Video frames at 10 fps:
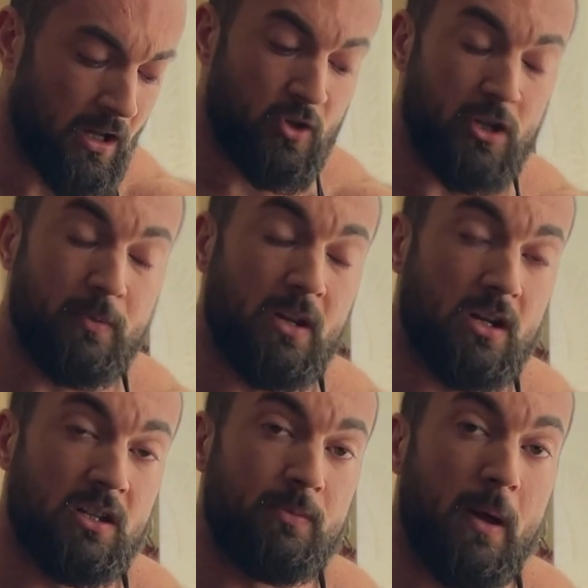just
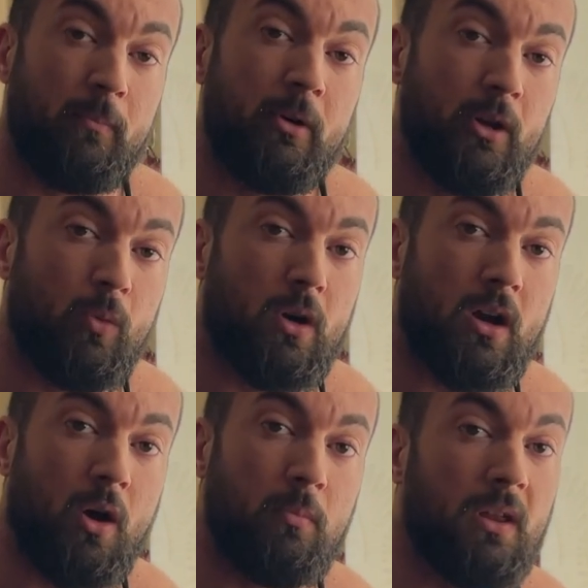because it's my
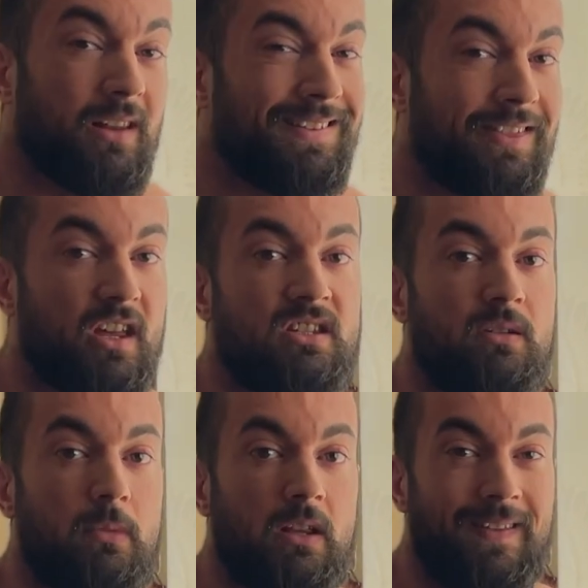pre-workout meal, it
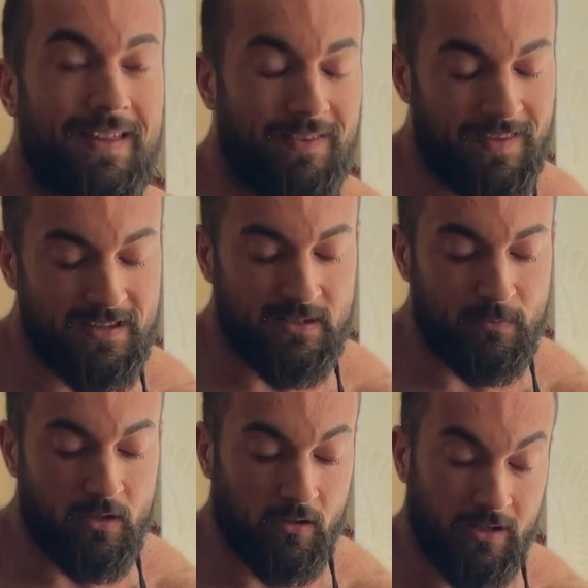doesn't mean that this
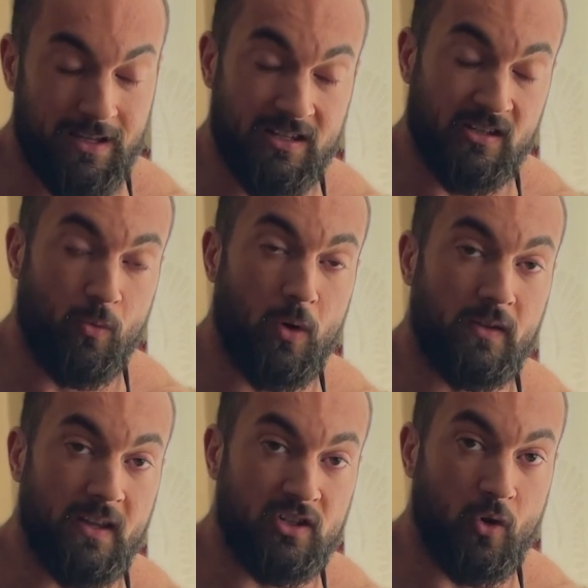meal is the one
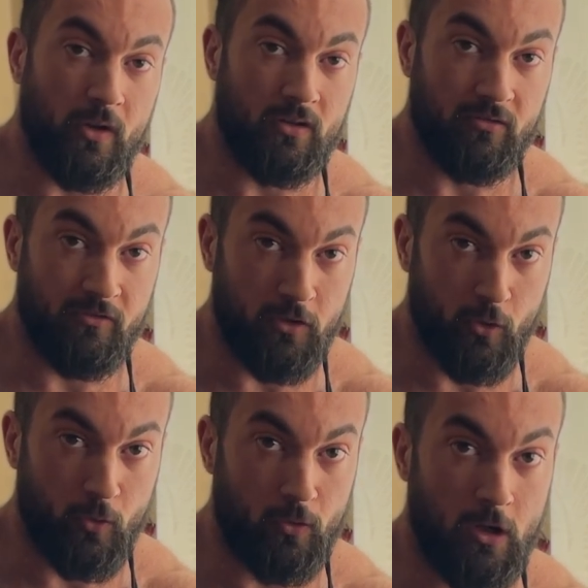that's going to
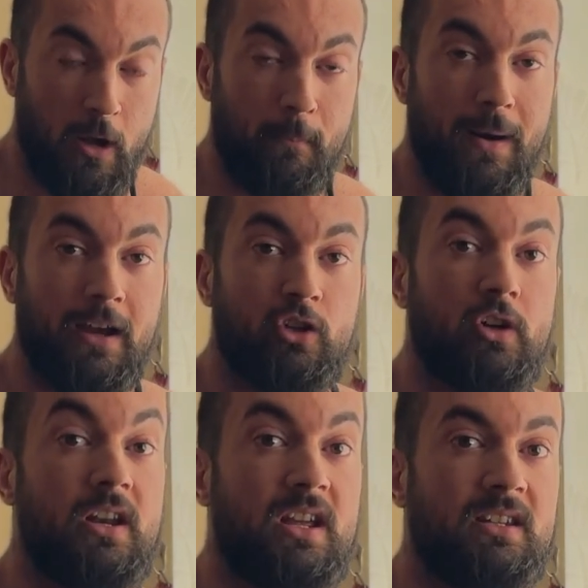fuel my
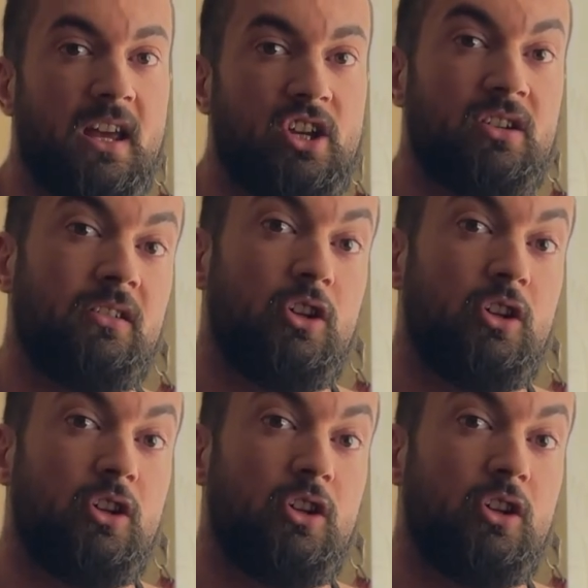training session.